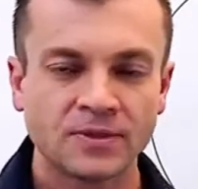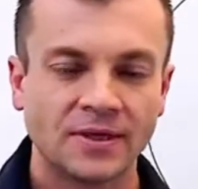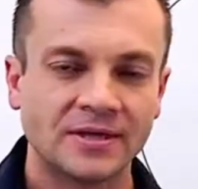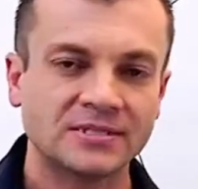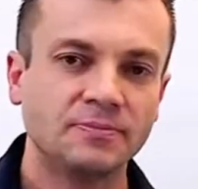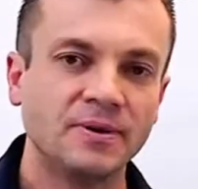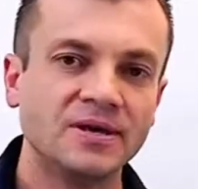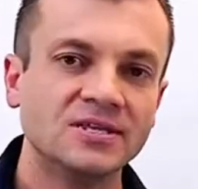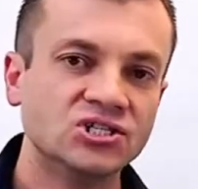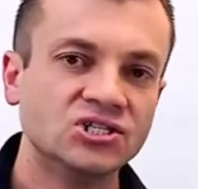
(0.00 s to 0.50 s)

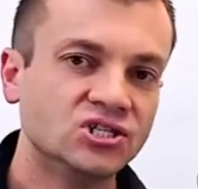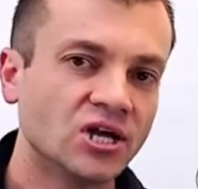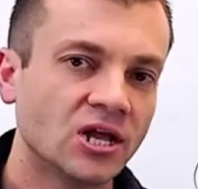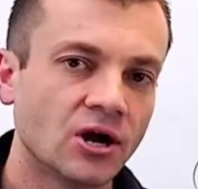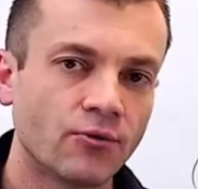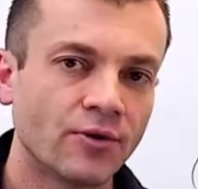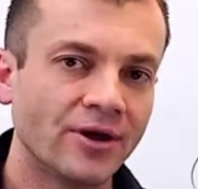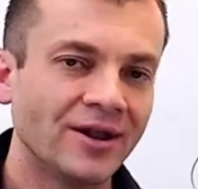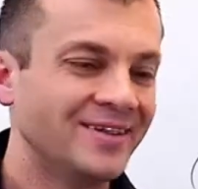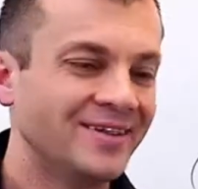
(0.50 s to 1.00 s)
that's being
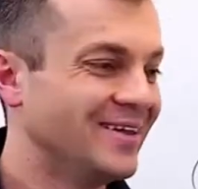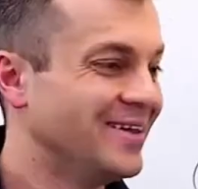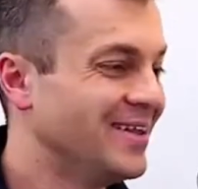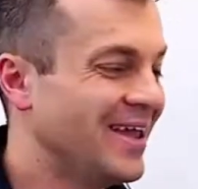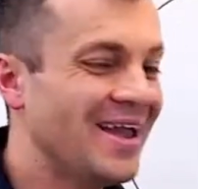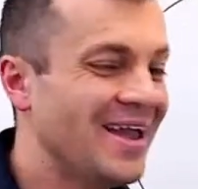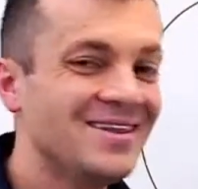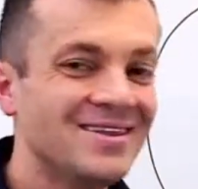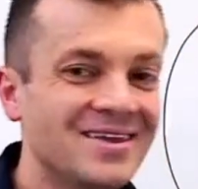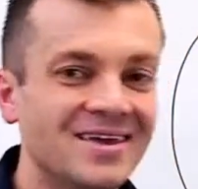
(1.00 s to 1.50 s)
generated
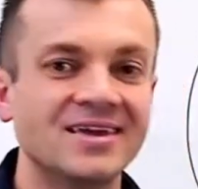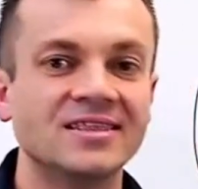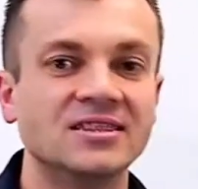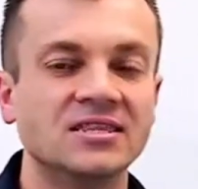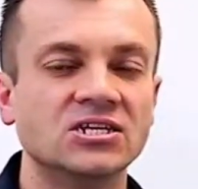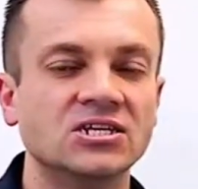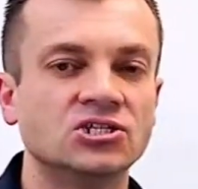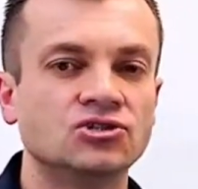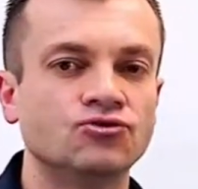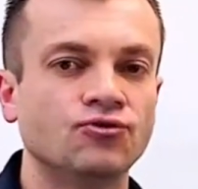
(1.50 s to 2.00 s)
in any
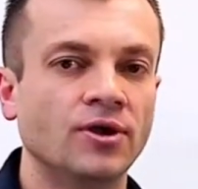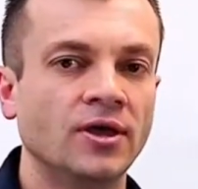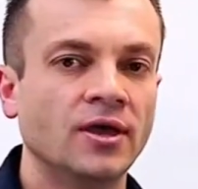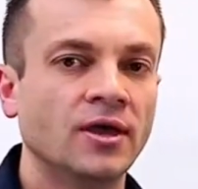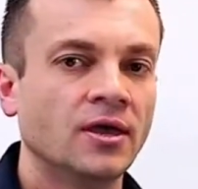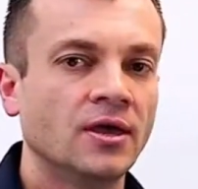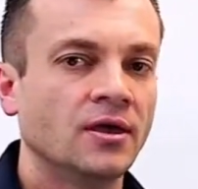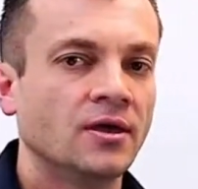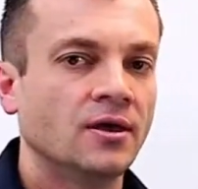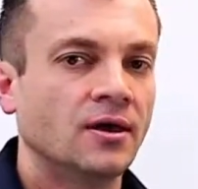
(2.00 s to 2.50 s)
industry
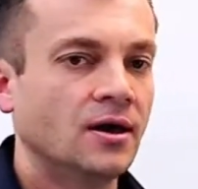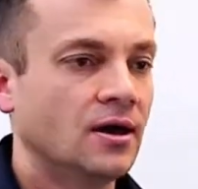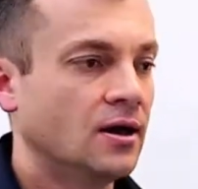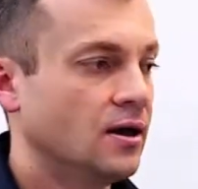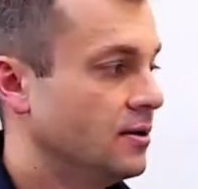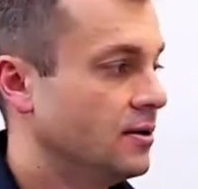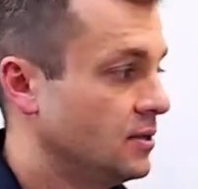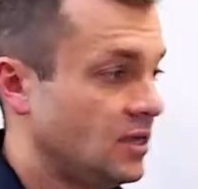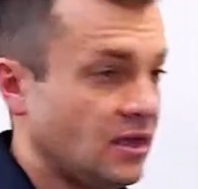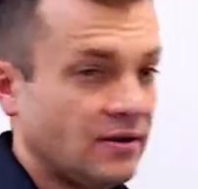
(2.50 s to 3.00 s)

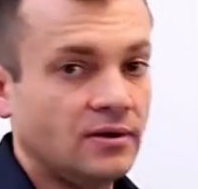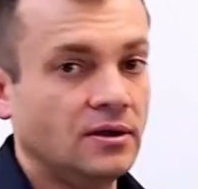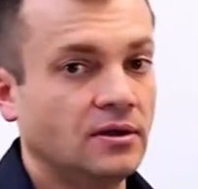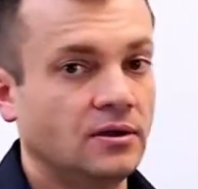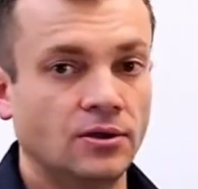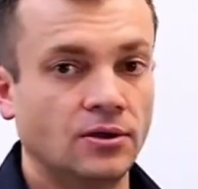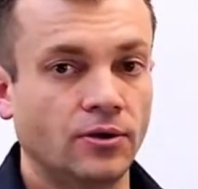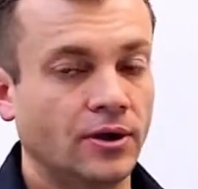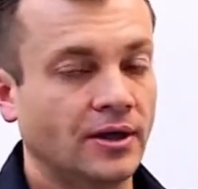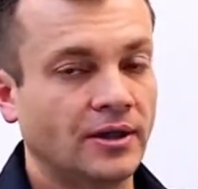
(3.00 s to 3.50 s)

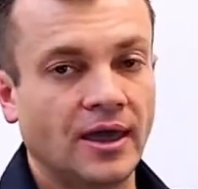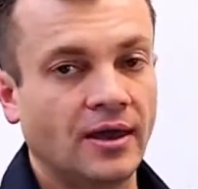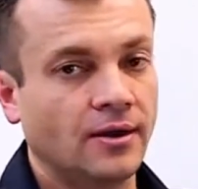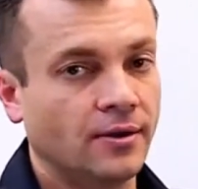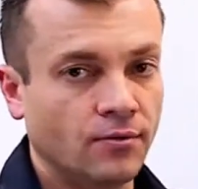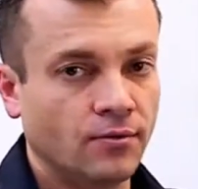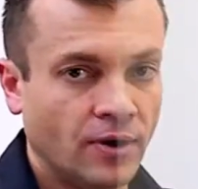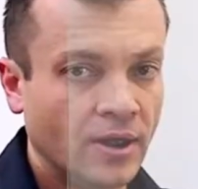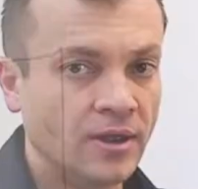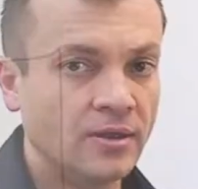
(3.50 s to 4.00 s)
at
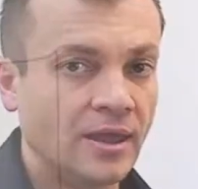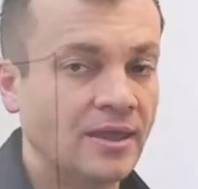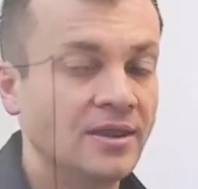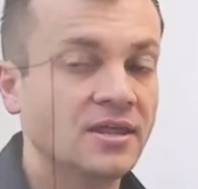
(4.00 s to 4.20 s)
hand, right?